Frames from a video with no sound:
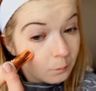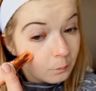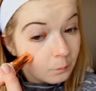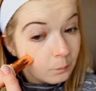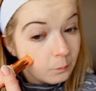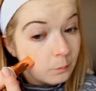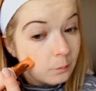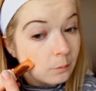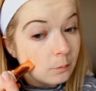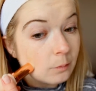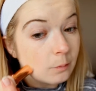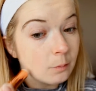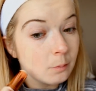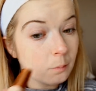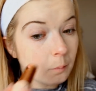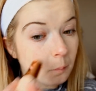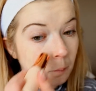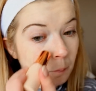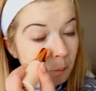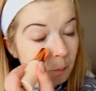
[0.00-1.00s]

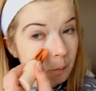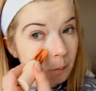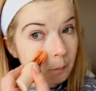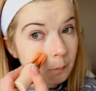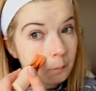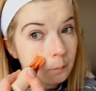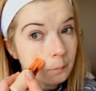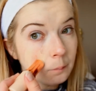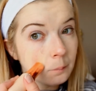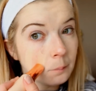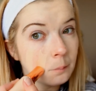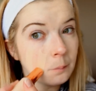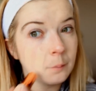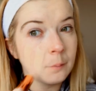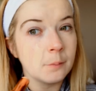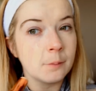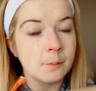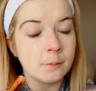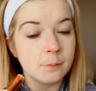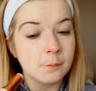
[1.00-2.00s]

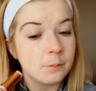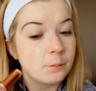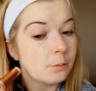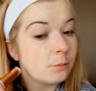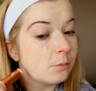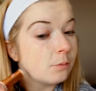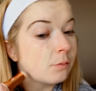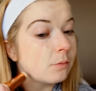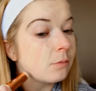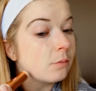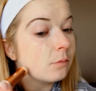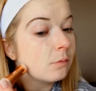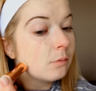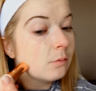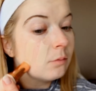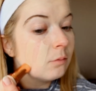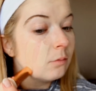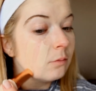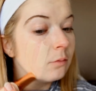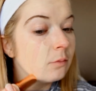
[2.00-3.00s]

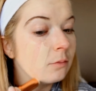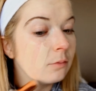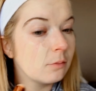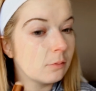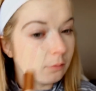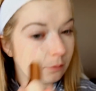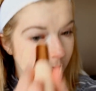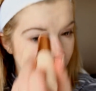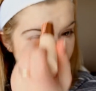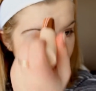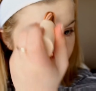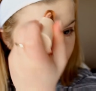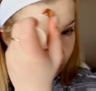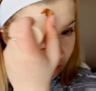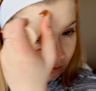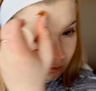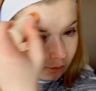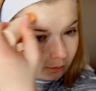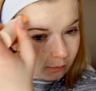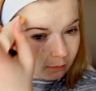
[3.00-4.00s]

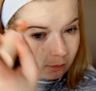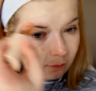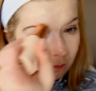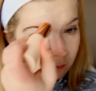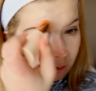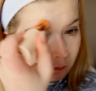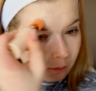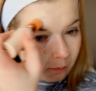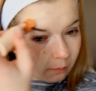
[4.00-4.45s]
[no speech]